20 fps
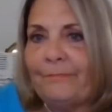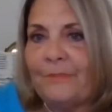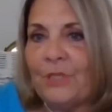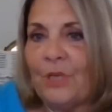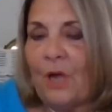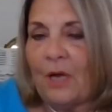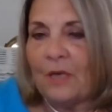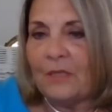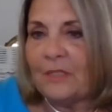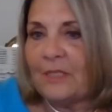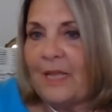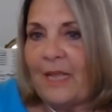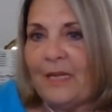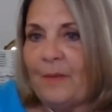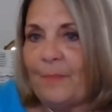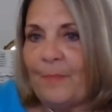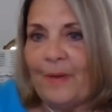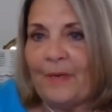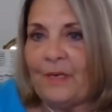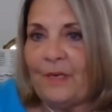talk to
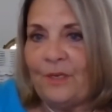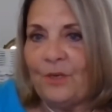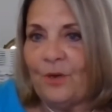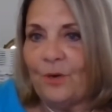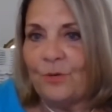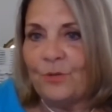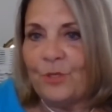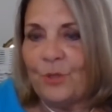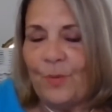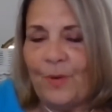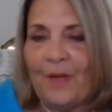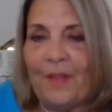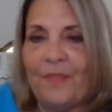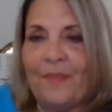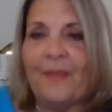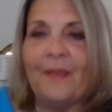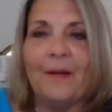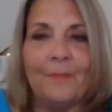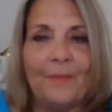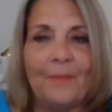anybody, don't do
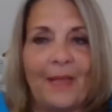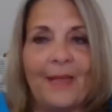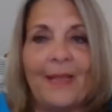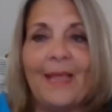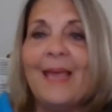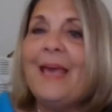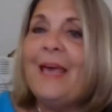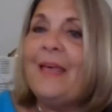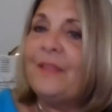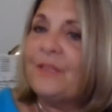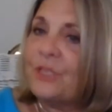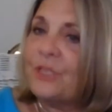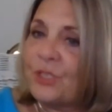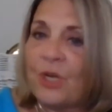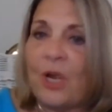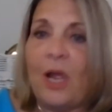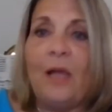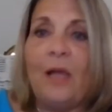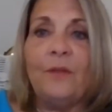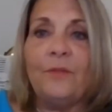anything. And I'm like, this
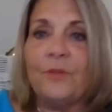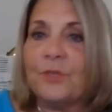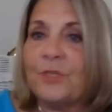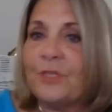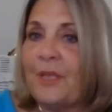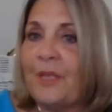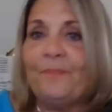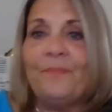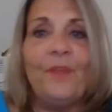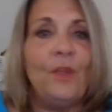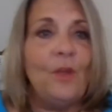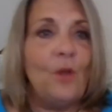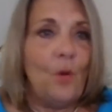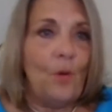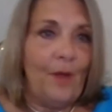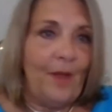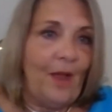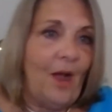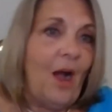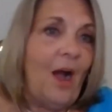child, there's something
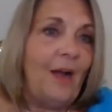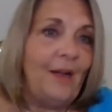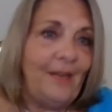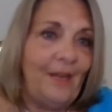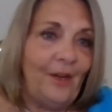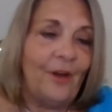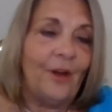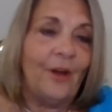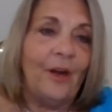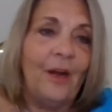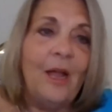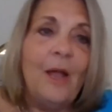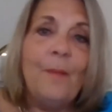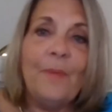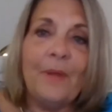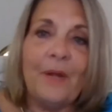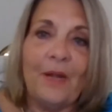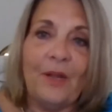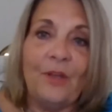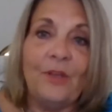going on here,
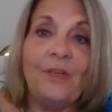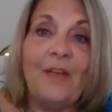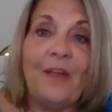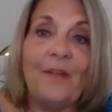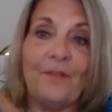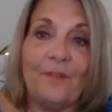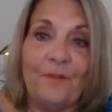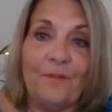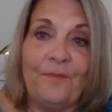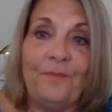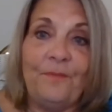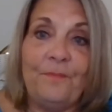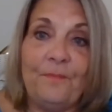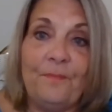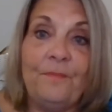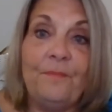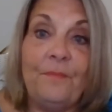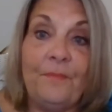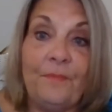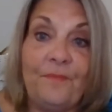but I could never
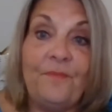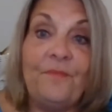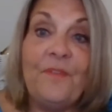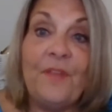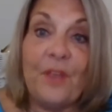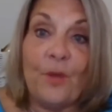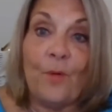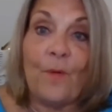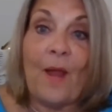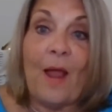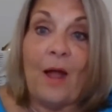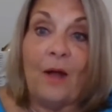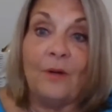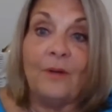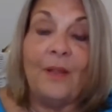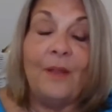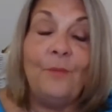figure out.